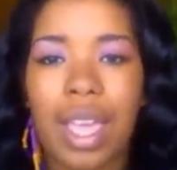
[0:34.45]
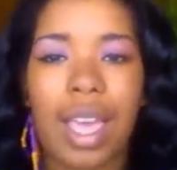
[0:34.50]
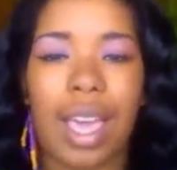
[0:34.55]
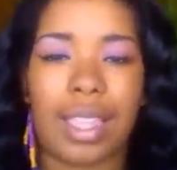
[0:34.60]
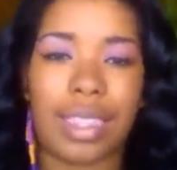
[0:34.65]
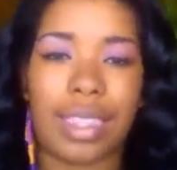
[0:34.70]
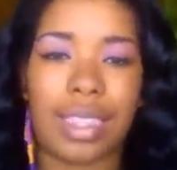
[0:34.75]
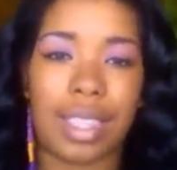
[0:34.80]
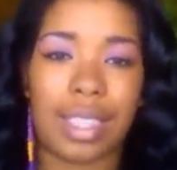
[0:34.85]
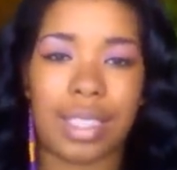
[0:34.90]

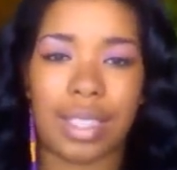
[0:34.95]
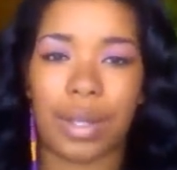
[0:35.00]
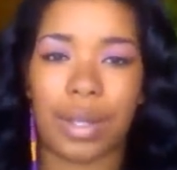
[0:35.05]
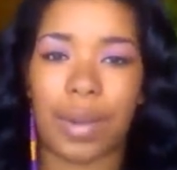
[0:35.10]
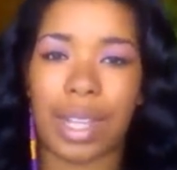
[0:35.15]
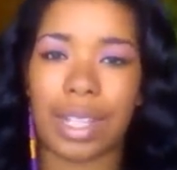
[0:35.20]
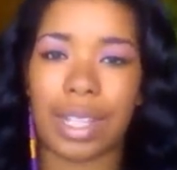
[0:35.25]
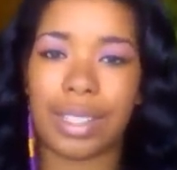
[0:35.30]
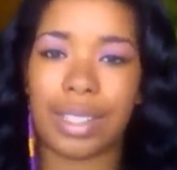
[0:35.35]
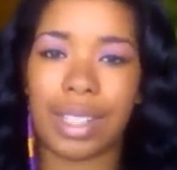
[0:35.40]
I think it's a
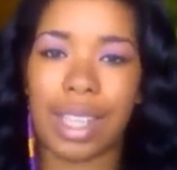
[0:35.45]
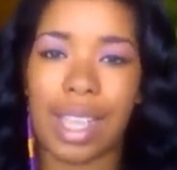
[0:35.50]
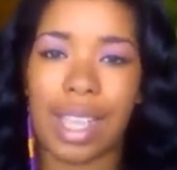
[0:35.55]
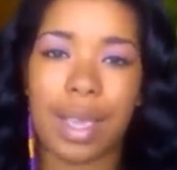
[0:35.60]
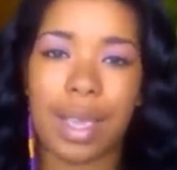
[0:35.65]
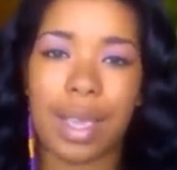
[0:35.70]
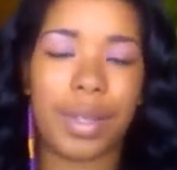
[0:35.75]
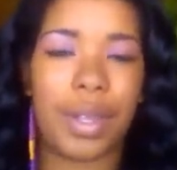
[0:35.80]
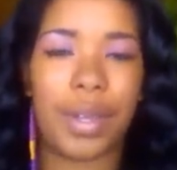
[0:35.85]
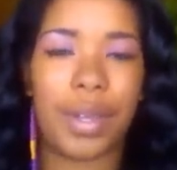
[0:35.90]
great
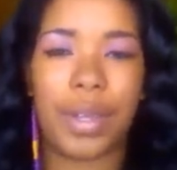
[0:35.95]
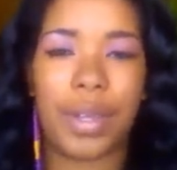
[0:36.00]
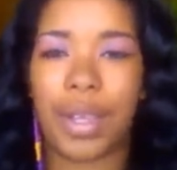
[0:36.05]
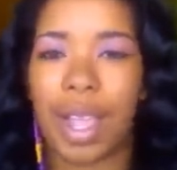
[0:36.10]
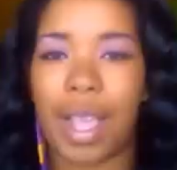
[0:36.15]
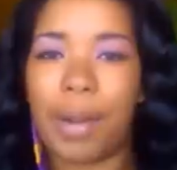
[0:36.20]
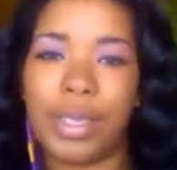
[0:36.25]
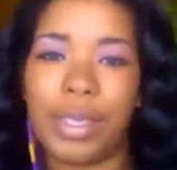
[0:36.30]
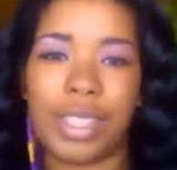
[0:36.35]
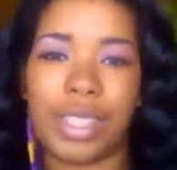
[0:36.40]
time. You know, you're
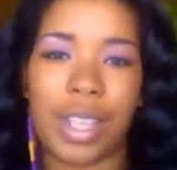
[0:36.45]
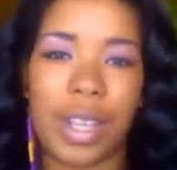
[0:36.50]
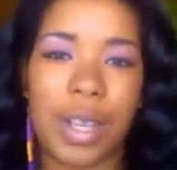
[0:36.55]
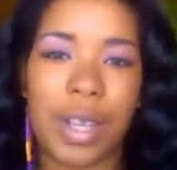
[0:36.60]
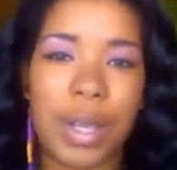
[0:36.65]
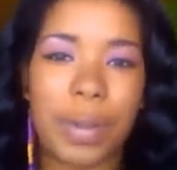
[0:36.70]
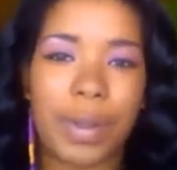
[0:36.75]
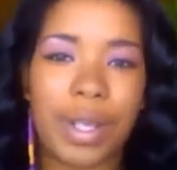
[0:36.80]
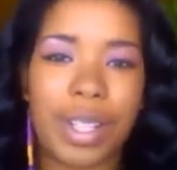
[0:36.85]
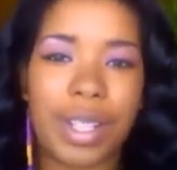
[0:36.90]
out with your
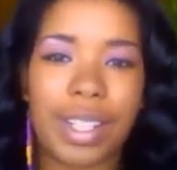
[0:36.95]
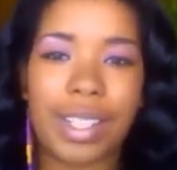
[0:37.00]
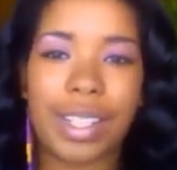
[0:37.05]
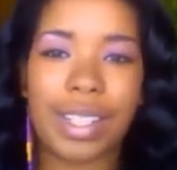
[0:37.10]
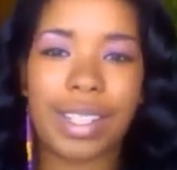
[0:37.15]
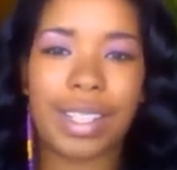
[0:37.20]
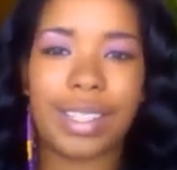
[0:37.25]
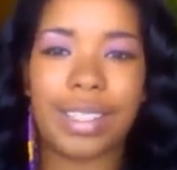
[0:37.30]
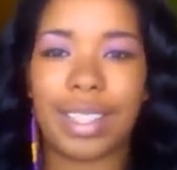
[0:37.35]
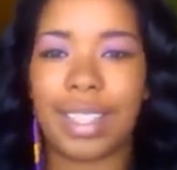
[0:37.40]

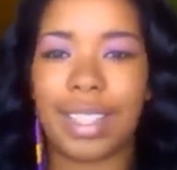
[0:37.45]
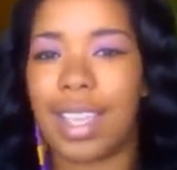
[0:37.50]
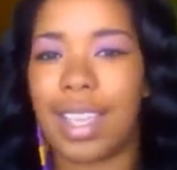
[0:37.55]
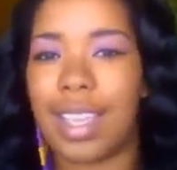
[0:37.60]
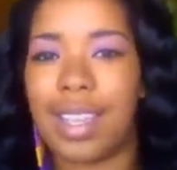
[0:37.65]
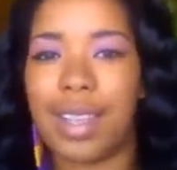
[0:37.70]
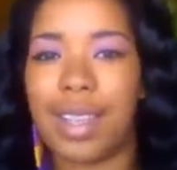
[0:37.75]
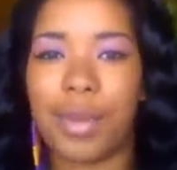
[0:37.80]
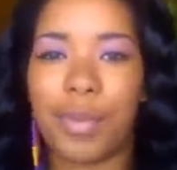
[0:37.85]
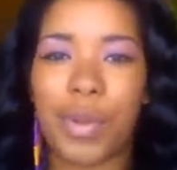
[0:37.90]
homegirls and your
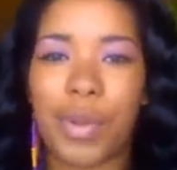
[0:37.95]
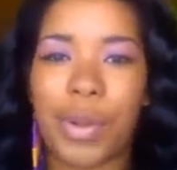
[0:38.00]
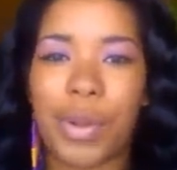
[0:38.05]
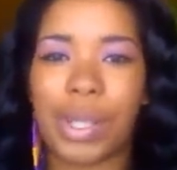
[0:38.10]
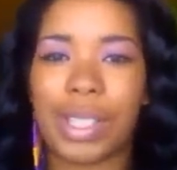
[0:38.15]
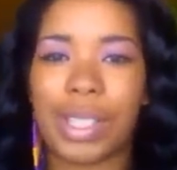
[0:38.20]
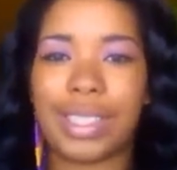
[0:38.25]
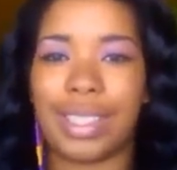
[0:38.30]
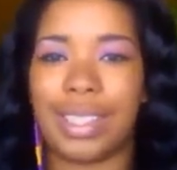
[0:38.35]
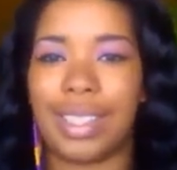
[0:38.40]

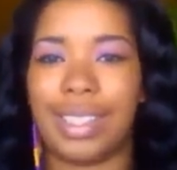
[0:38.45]
homeboys